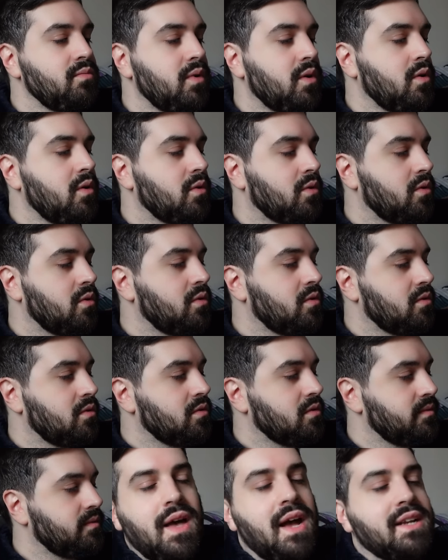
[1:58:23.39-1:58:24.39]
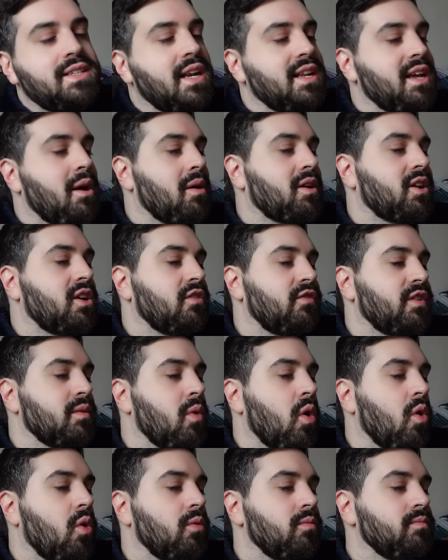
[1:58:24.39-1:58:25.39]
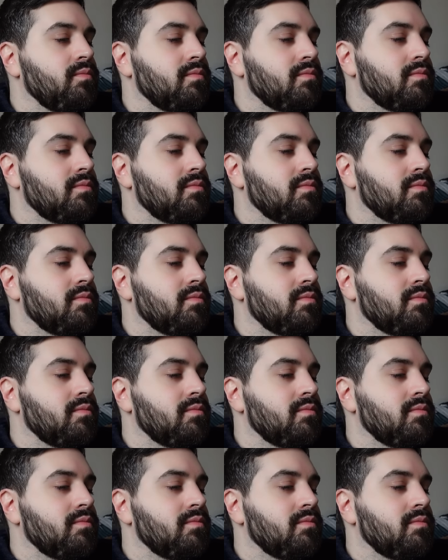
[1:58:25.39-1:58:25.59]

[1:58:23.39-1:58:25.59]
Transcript: more? I'll tell you how I can love you more.